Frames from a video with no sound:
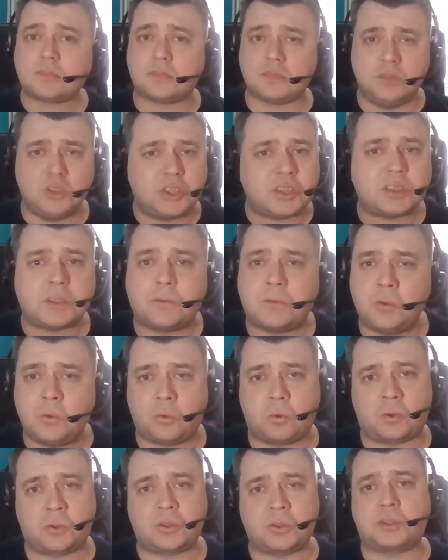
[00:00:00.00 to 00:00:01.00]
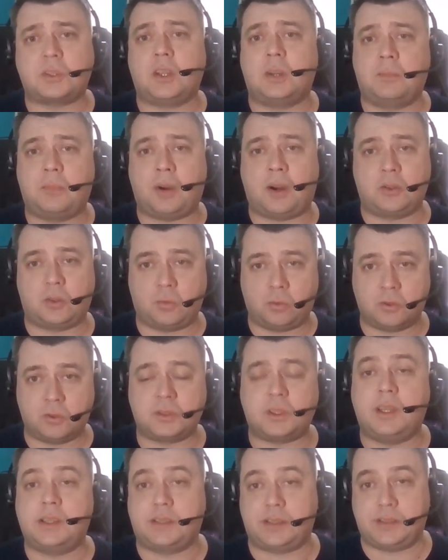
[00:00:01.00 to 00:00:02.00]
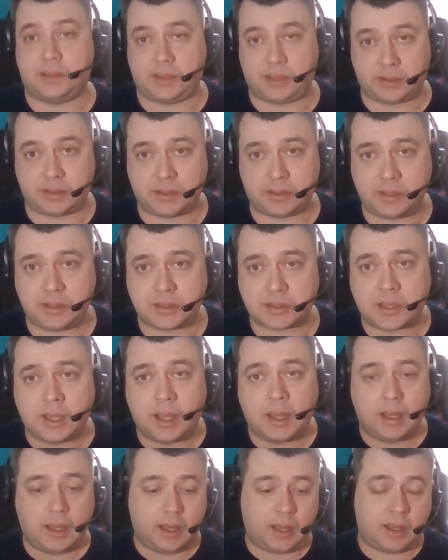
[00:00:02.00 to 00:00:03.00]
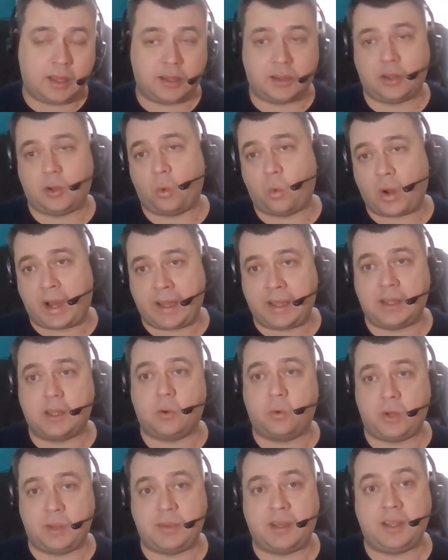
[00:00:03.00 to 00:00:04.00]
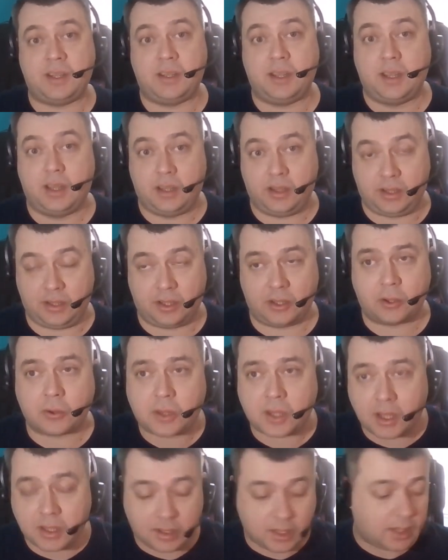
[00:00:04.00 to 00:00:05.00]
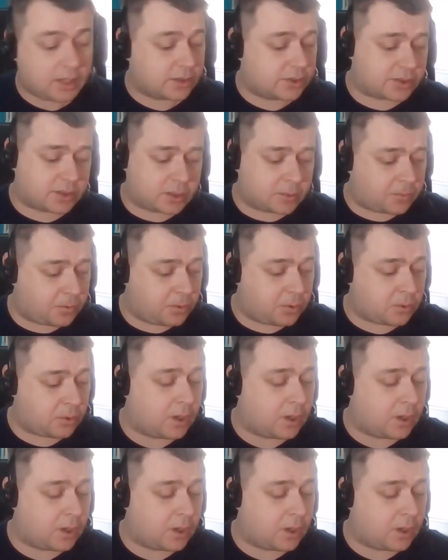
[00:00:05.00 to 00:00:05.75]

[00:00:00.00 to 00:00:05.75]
just a few words about what SSL is and why we may need it, okay? Just a few